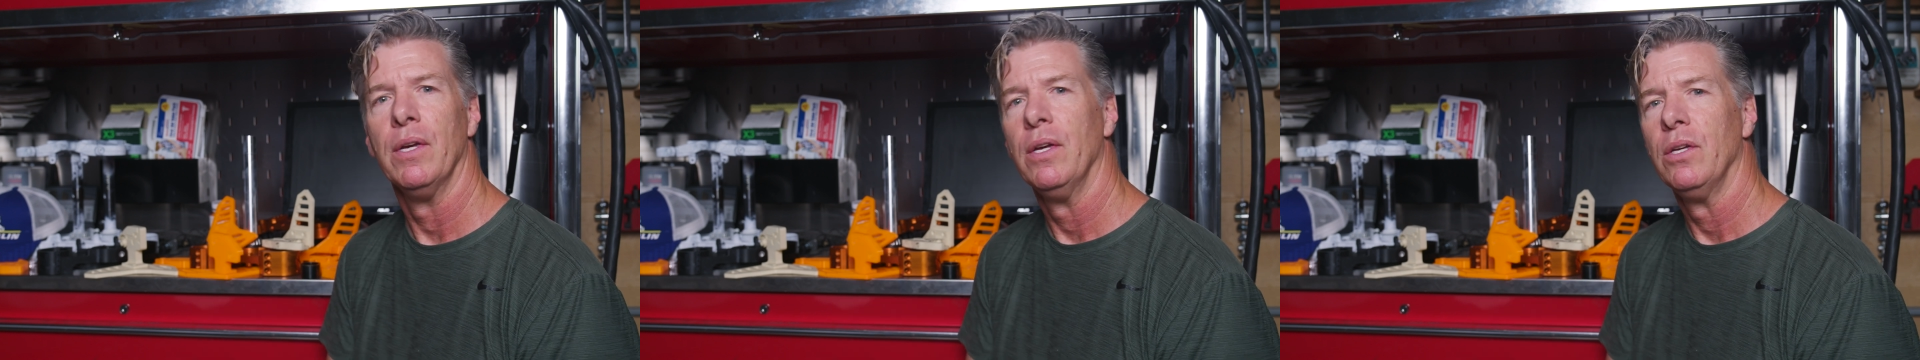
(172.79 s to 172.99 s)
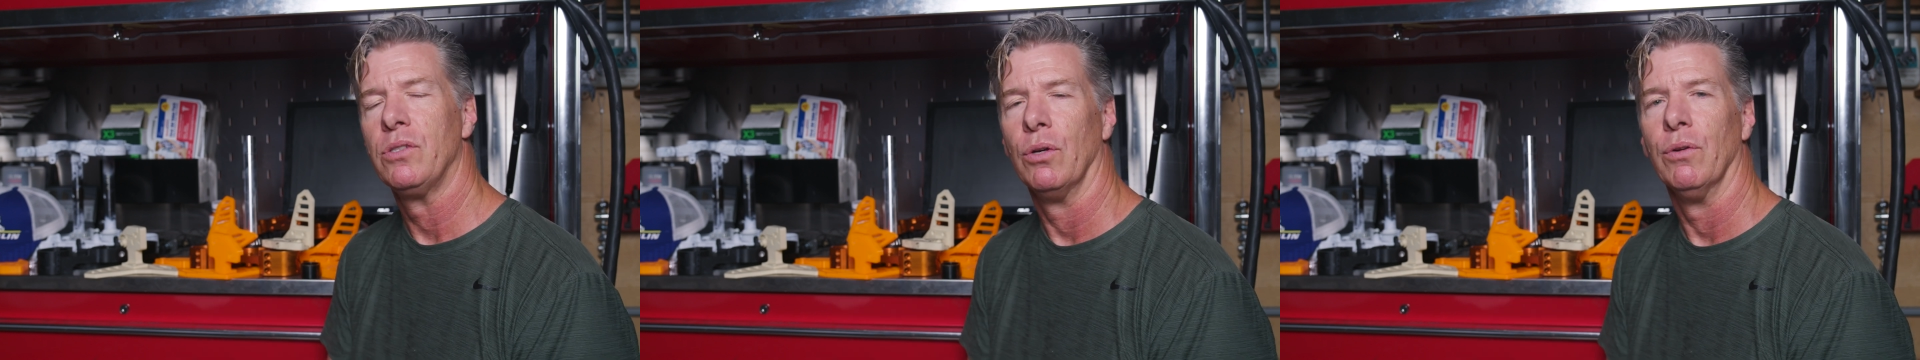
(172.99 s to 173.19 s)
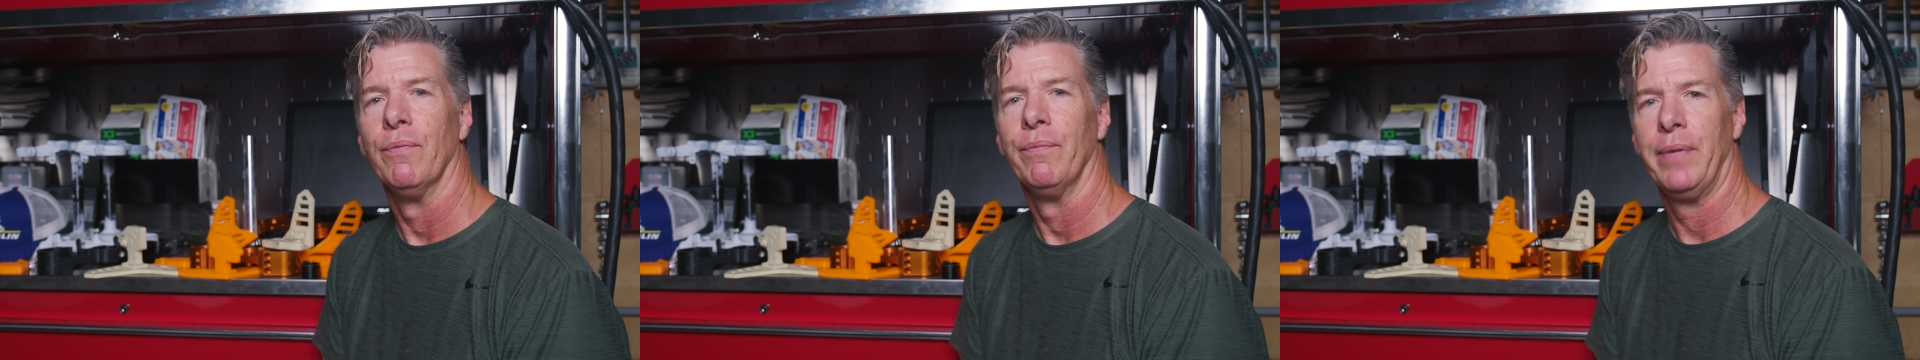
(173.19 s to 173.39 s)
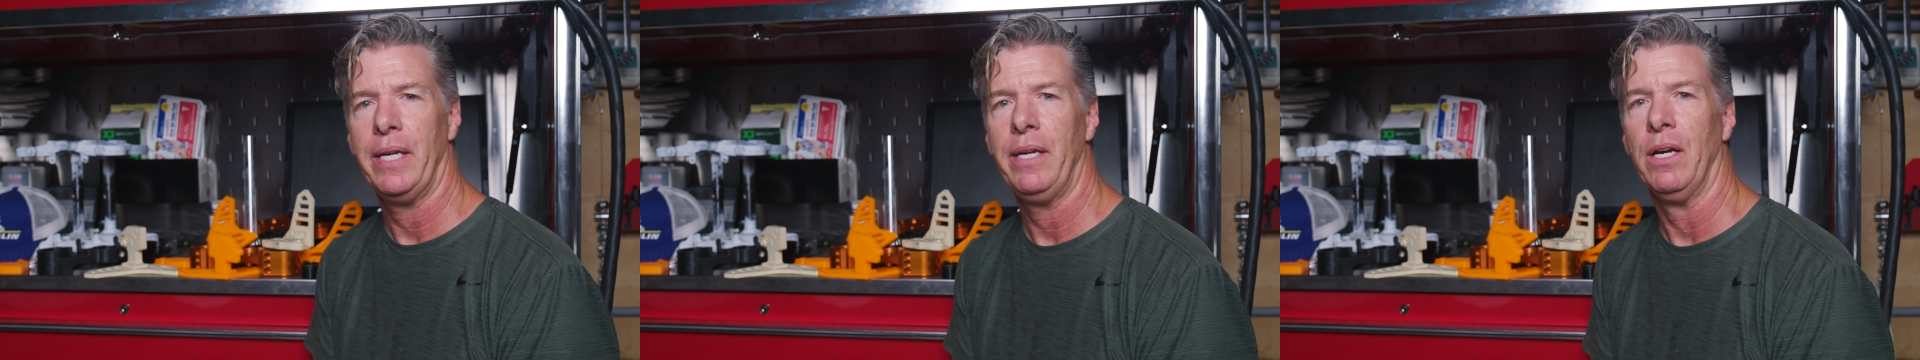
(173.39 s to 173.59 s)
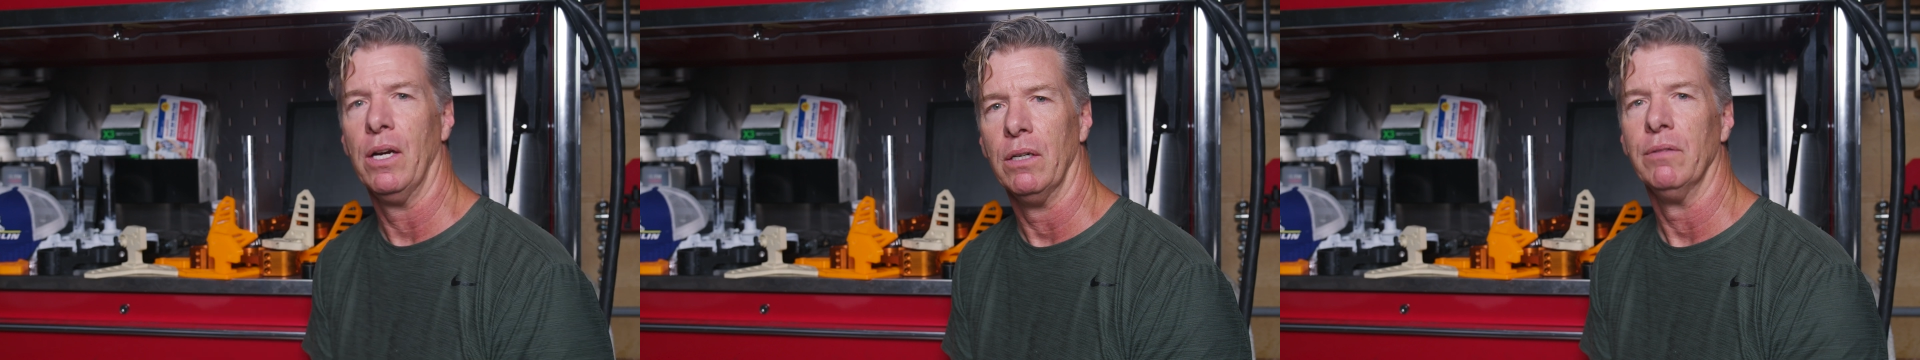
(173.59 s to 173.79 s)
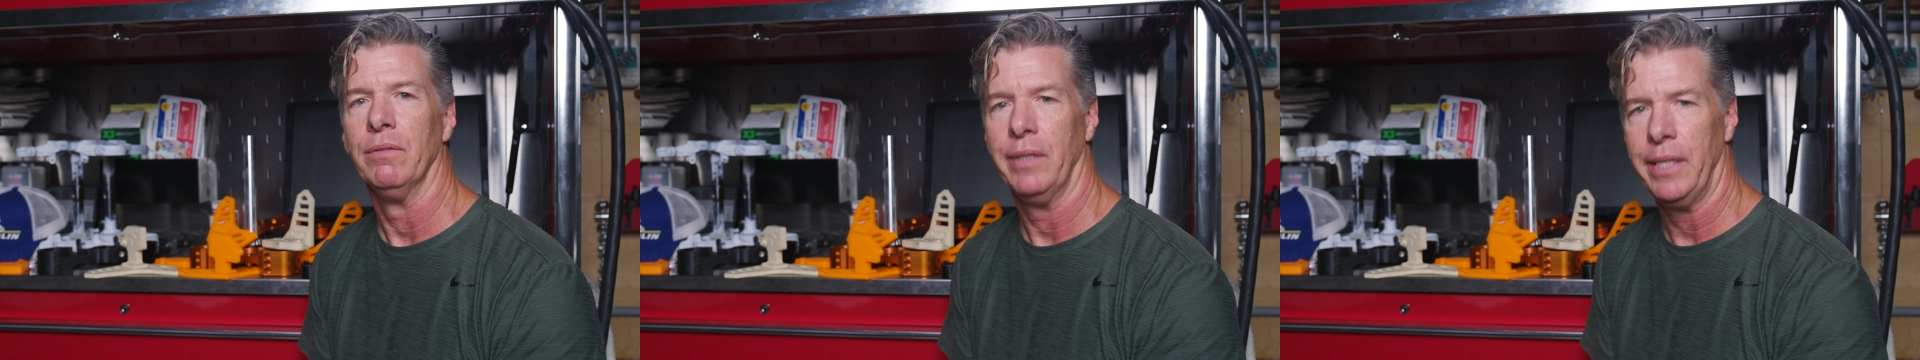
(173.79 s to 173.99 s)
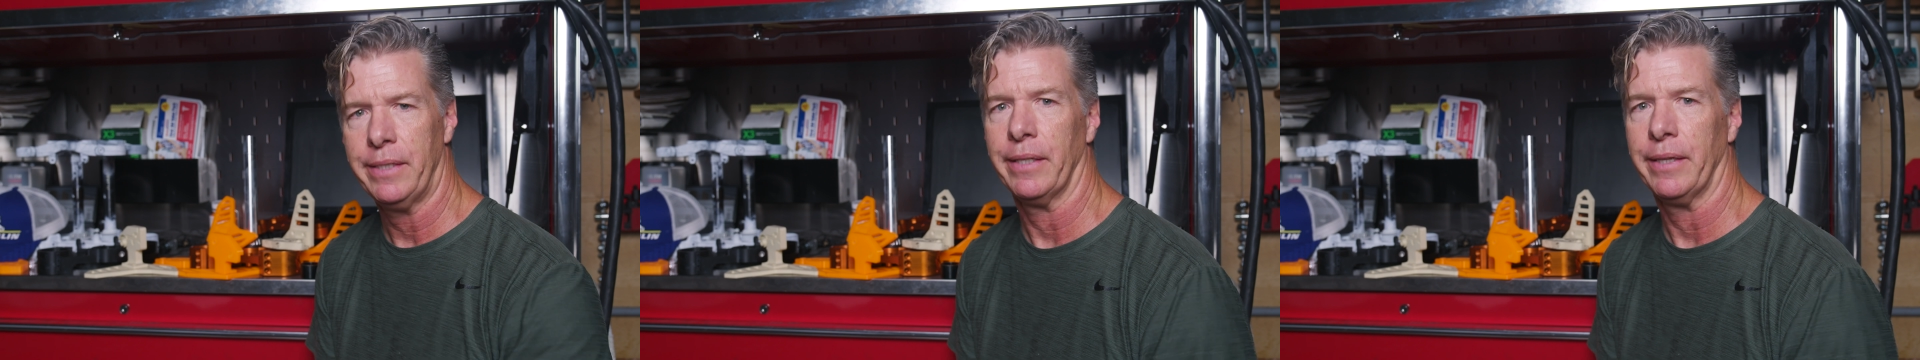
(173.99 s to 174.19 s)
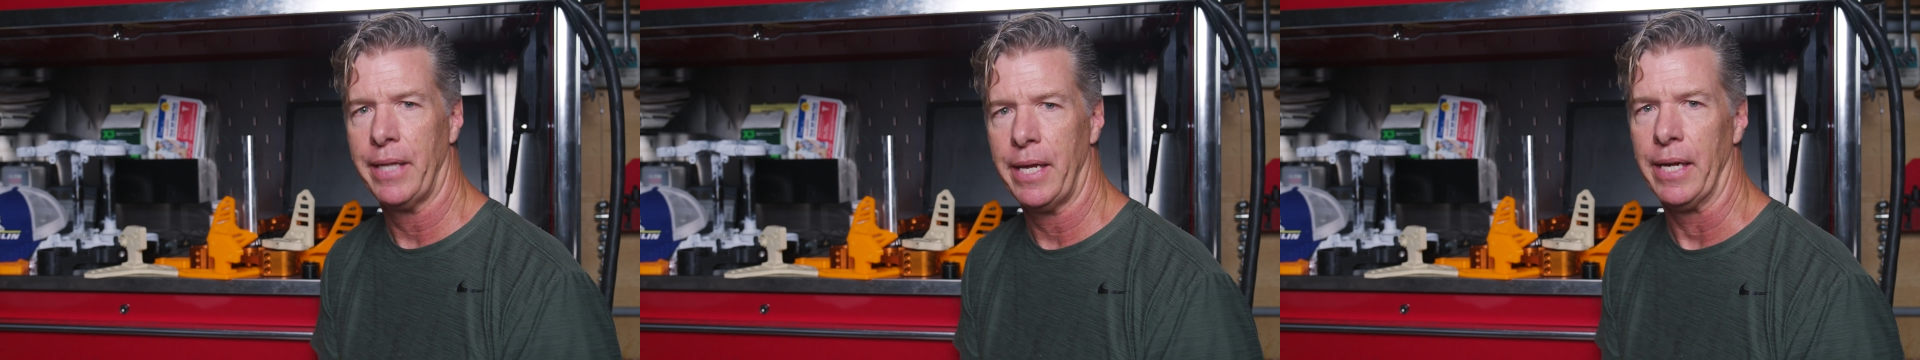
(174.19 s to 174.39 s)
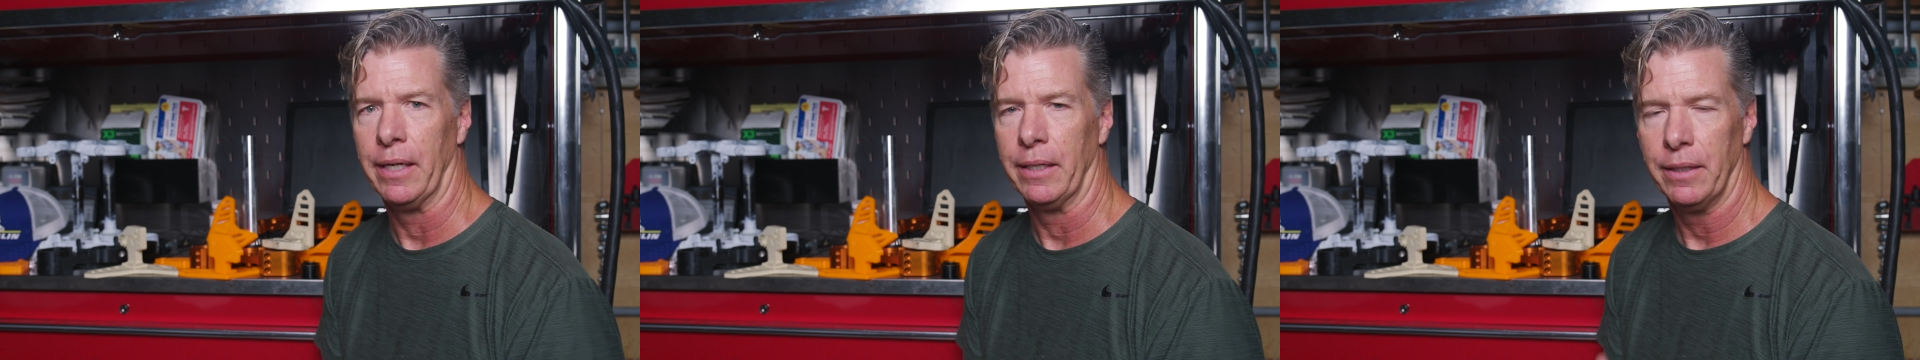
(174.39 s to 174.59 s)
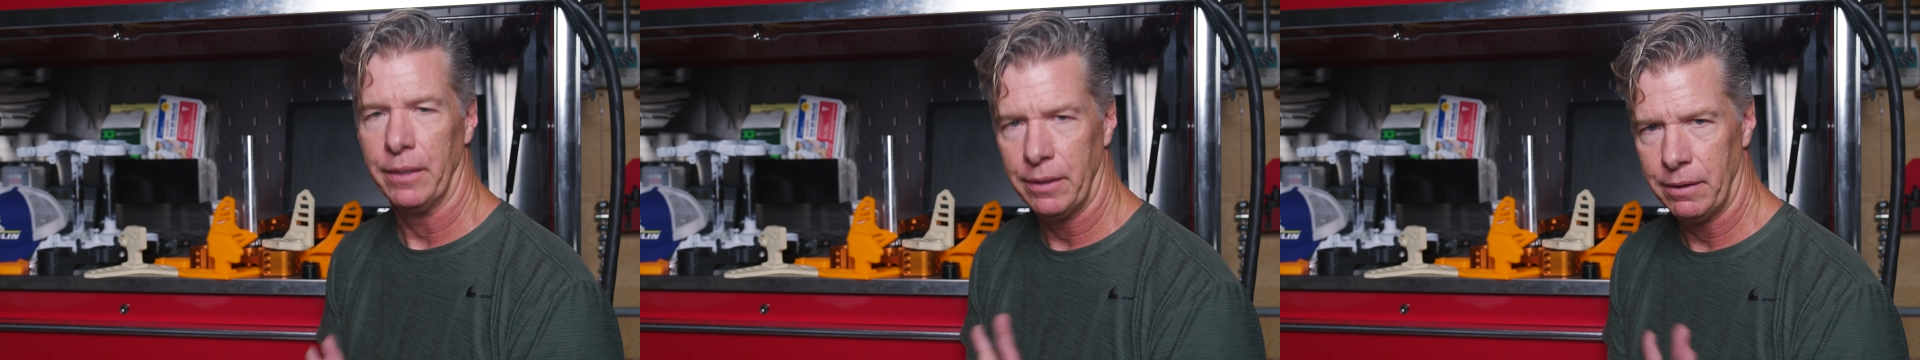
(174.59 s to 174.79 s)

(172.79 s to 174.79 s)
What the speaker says: So there you go. It's a thing.